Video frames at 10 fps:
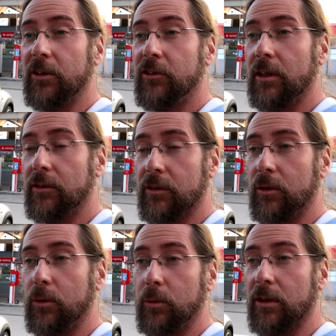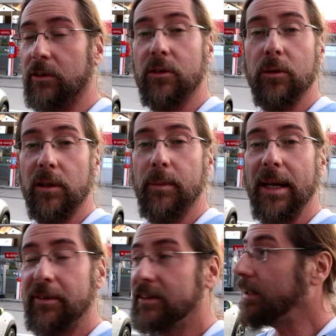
what Google Maps